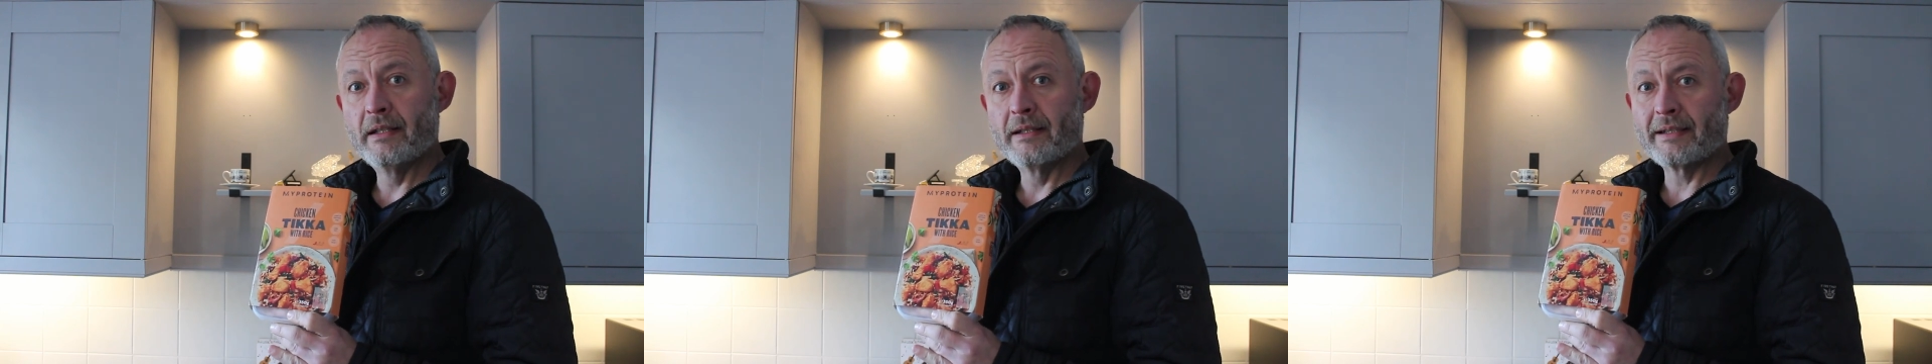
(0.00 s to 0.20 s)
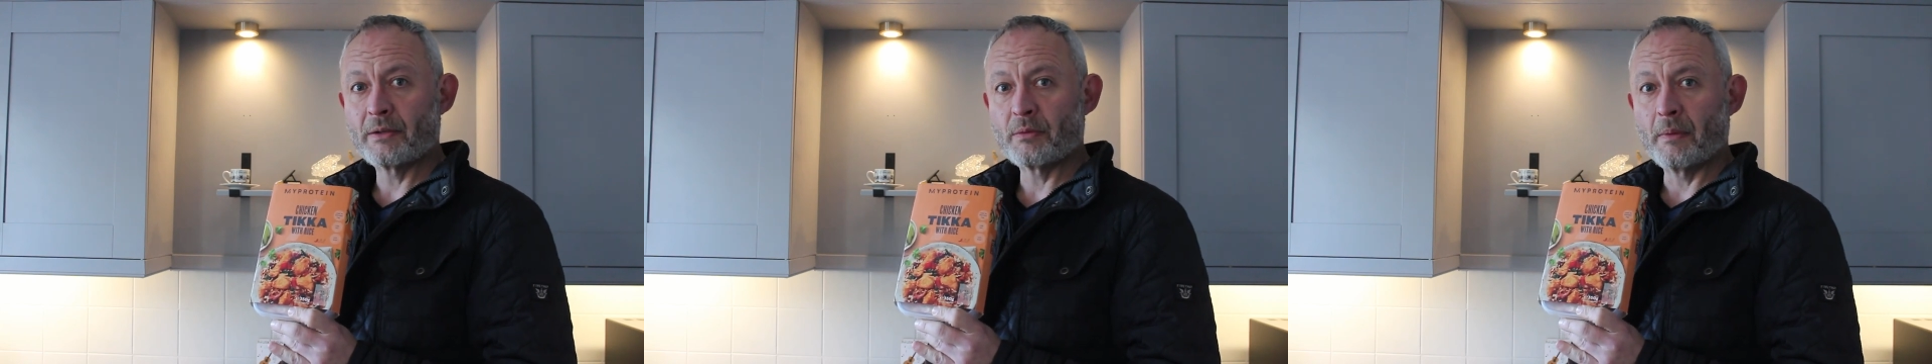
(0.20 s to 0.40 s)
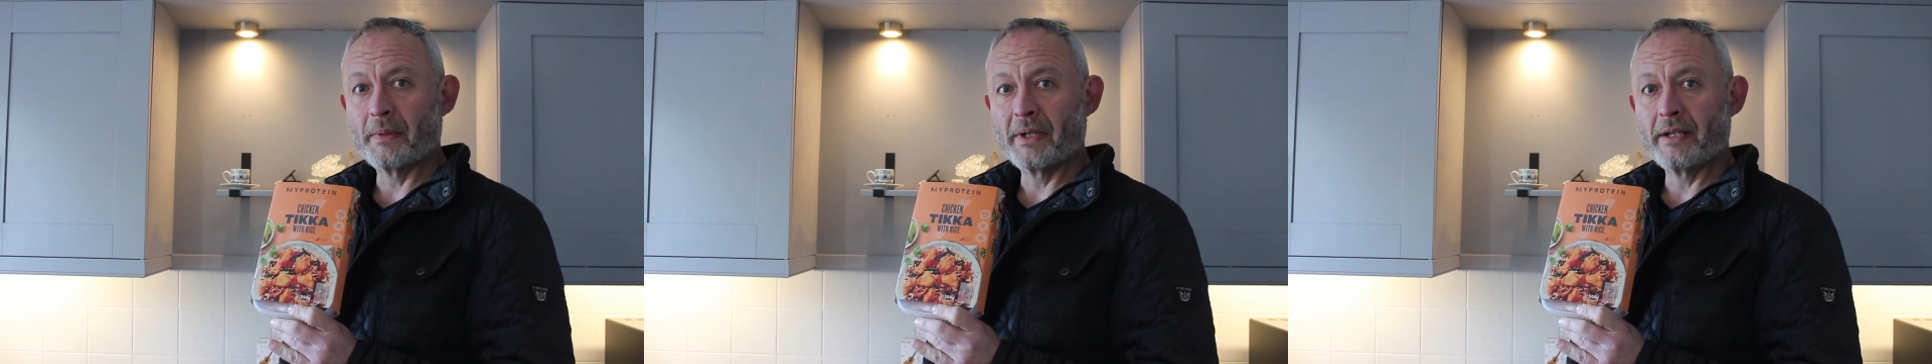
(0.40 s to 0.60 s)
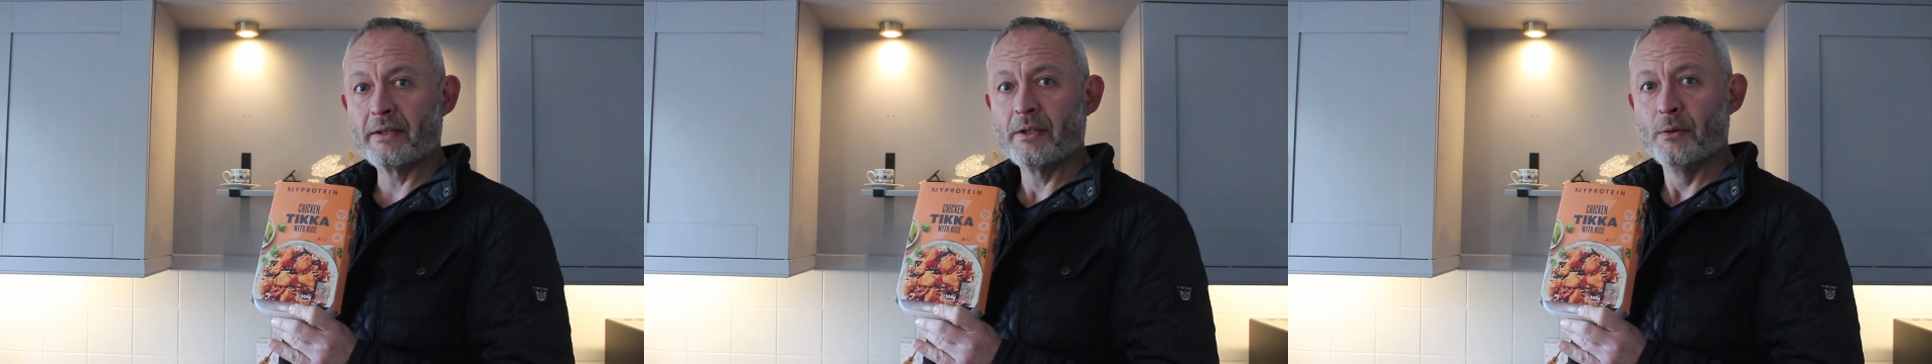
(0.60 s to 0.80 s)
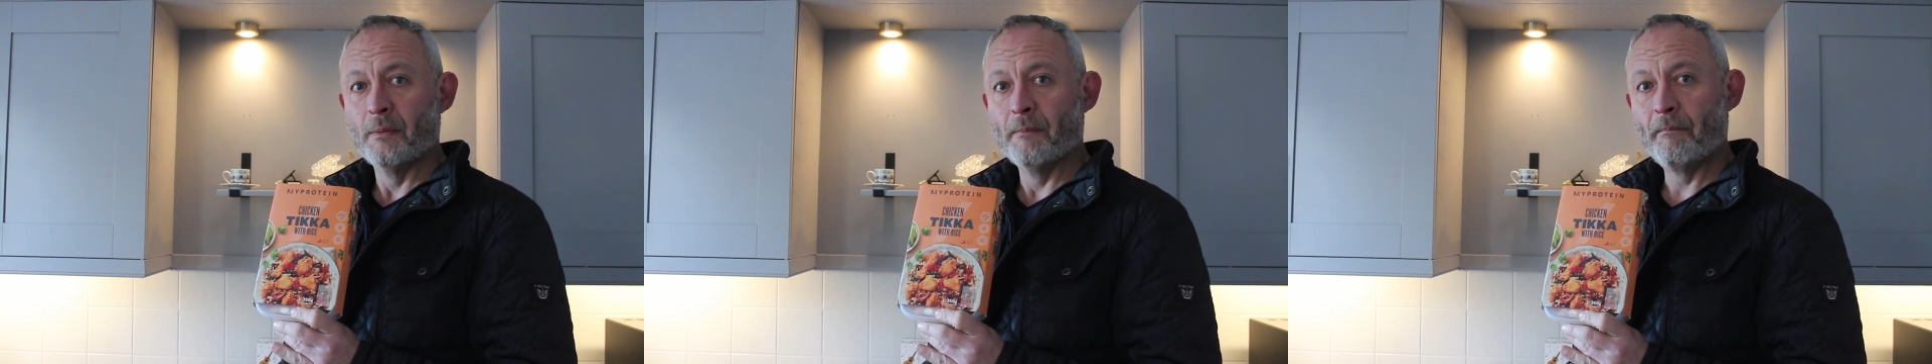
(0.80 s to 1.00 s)
So that's what I'm going to
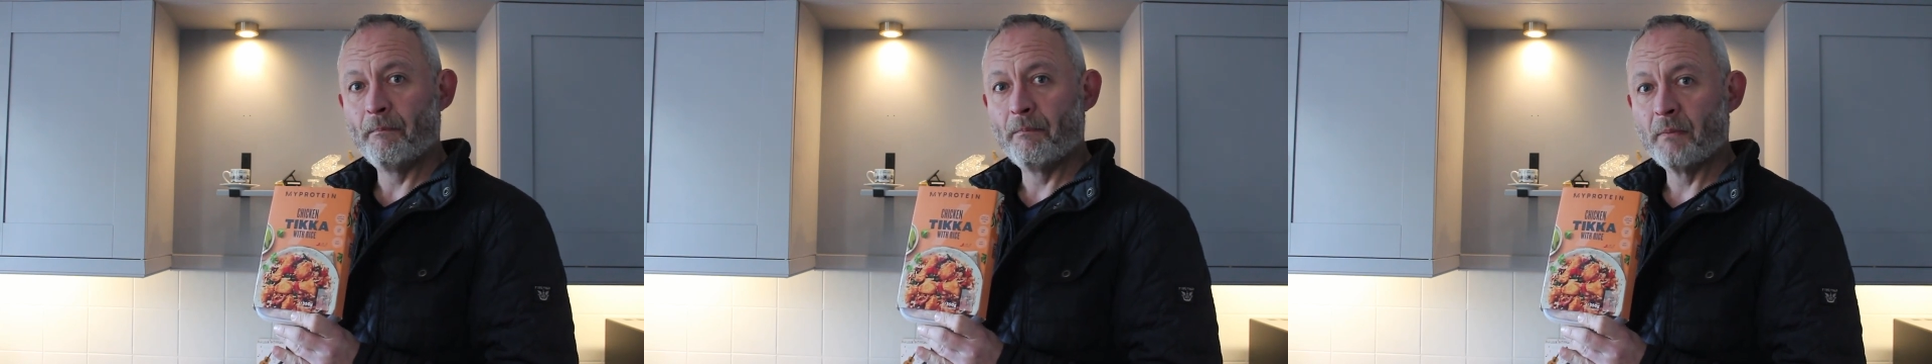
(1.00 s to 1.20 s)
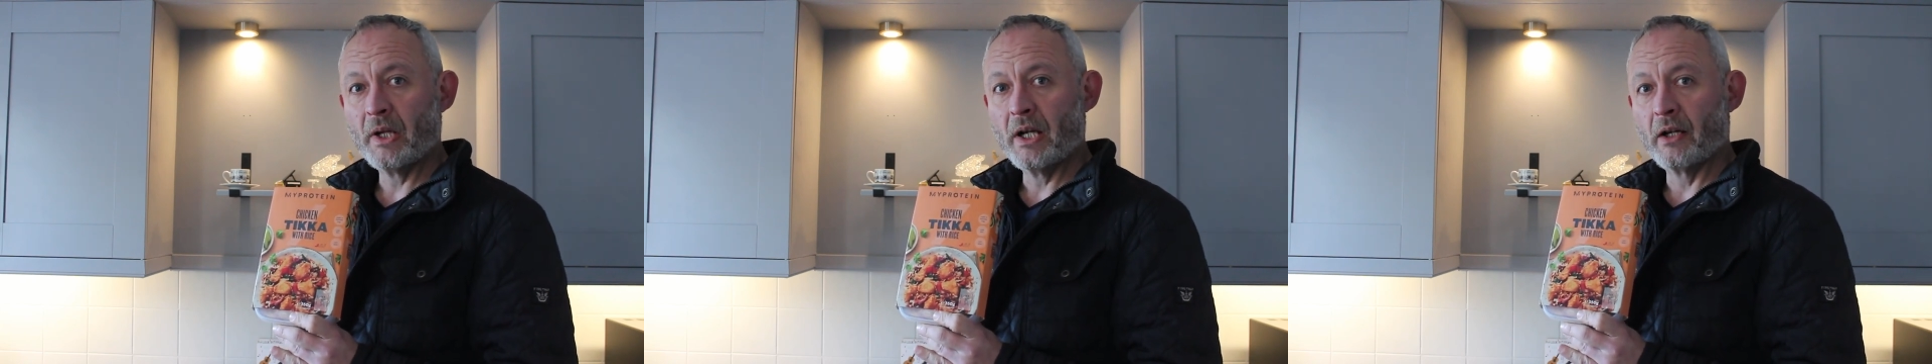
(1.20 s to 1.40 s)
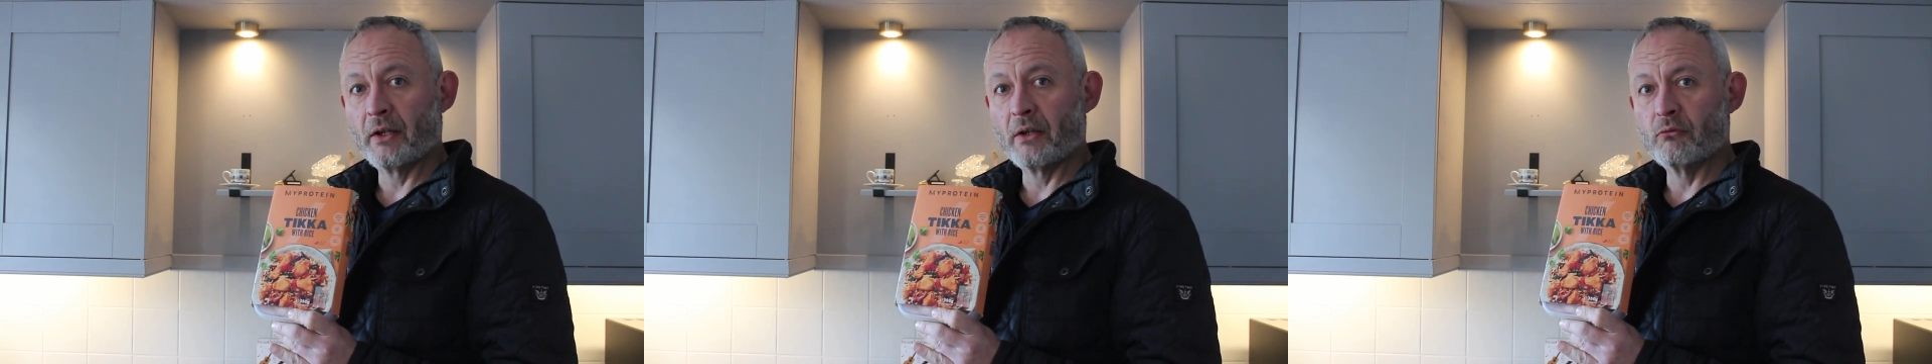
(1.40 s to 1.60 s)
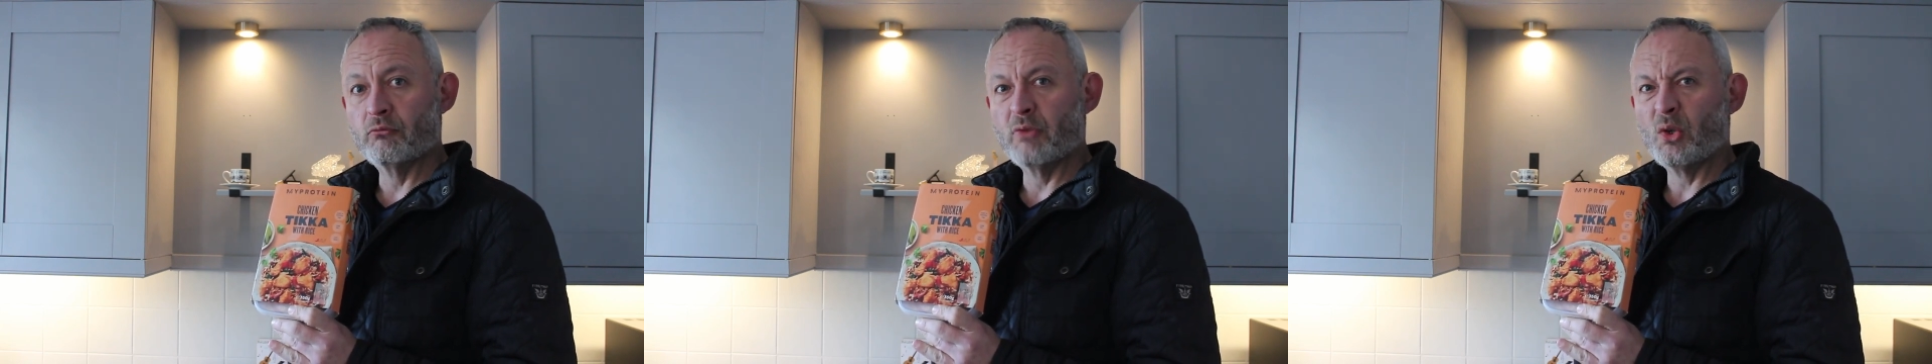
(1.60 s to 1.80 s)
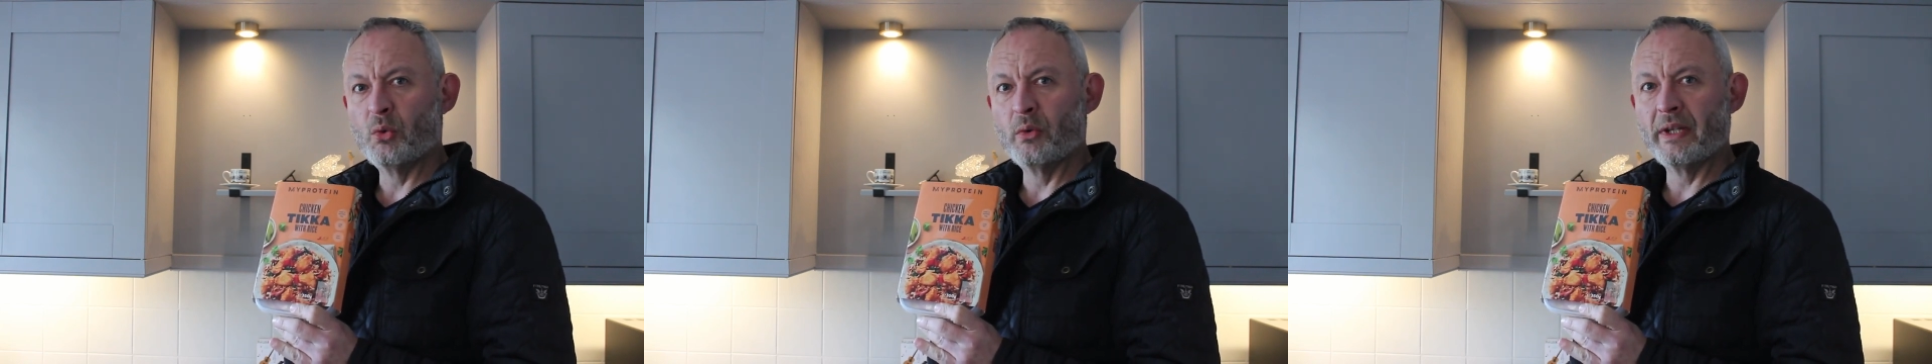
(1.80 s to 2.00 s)
do. I'm going
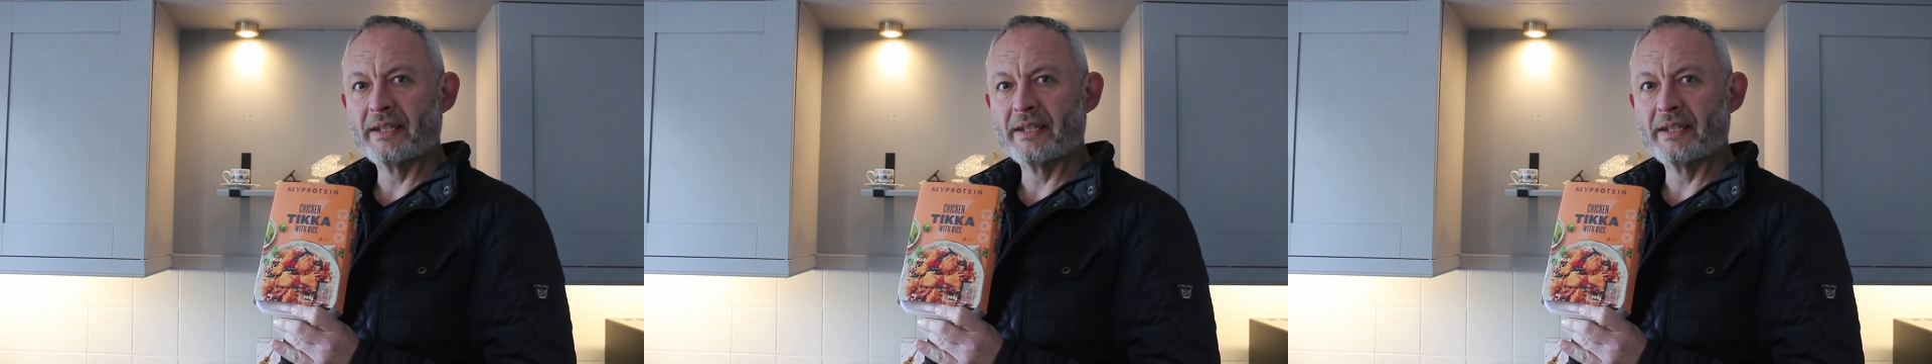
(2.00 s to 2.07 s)
to roll